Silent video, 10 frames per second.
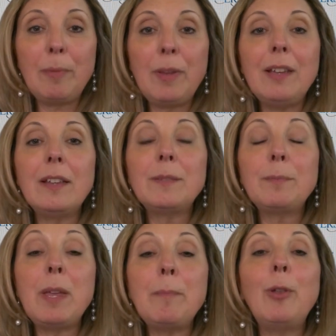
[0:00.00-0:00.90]
because
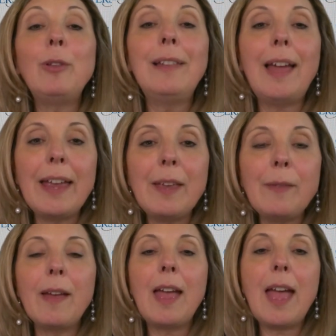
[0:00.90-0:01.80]
people life
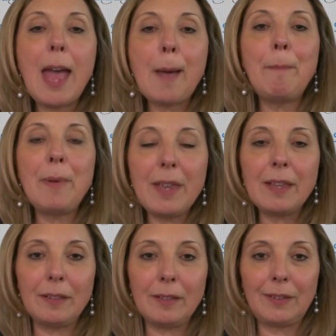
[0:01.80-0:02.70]

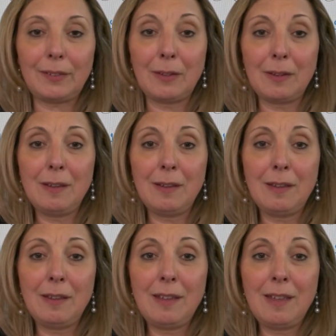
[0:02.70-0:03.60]
happens.
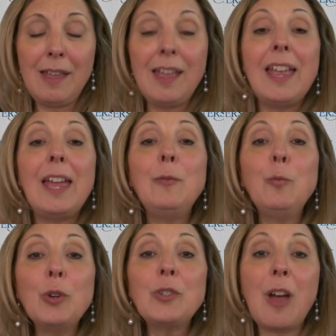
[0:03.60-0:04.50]
And
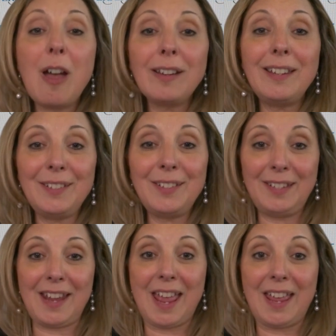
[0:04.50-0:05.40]
we're talking
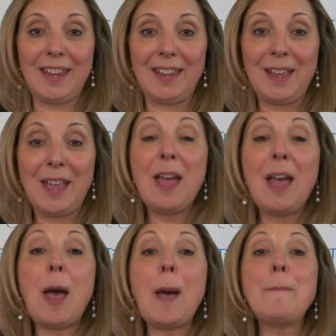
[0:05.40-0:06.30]
today
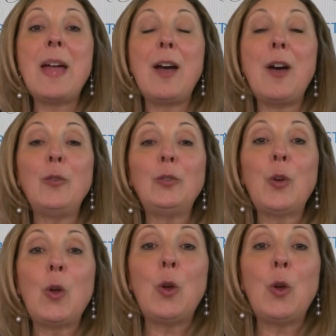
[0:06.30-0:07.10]
about